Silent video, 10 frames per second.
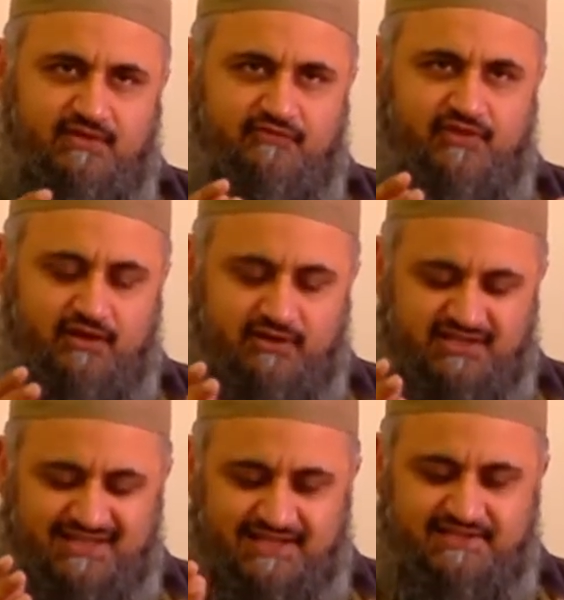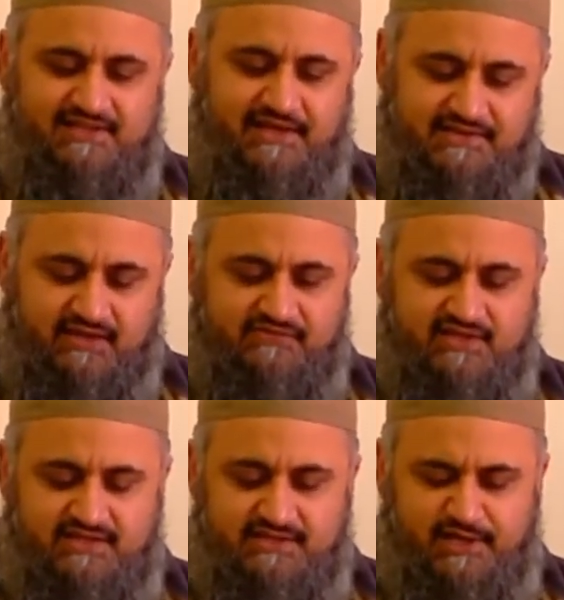various satellites they've
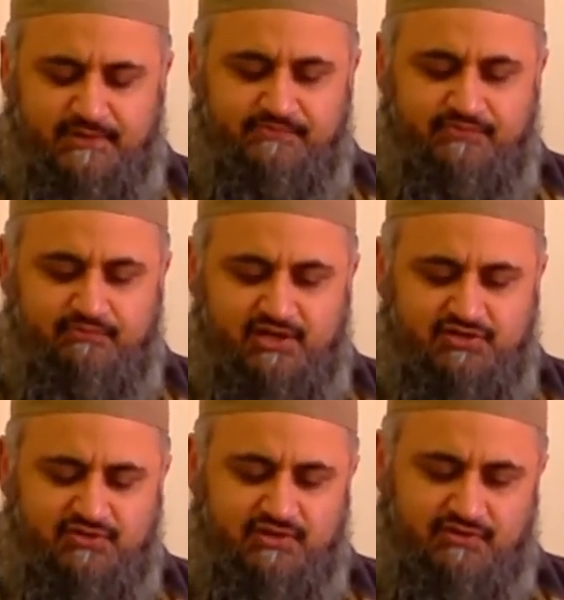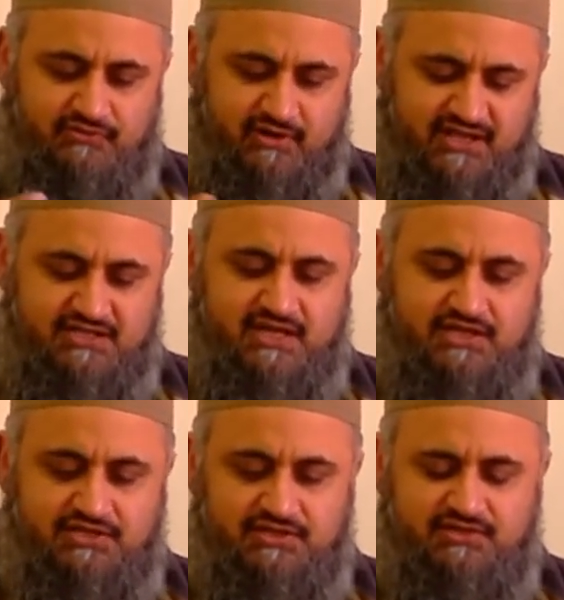sent up, measuring the
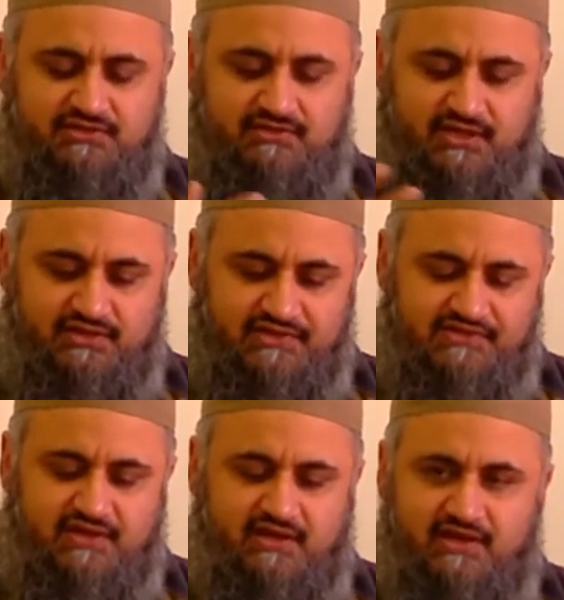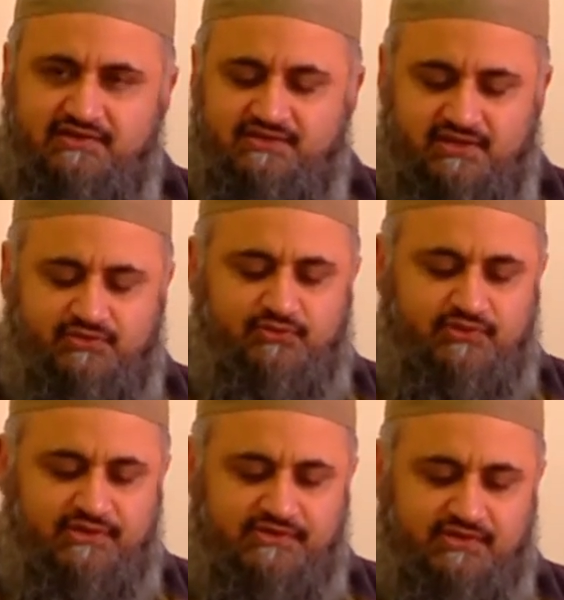radiation and the size and then all
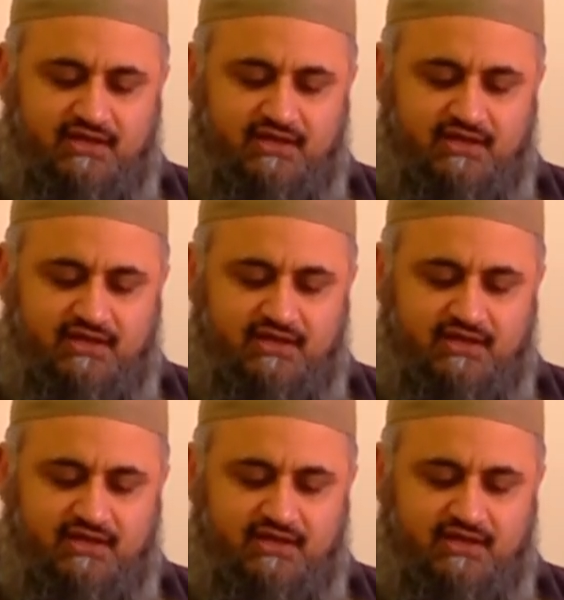this.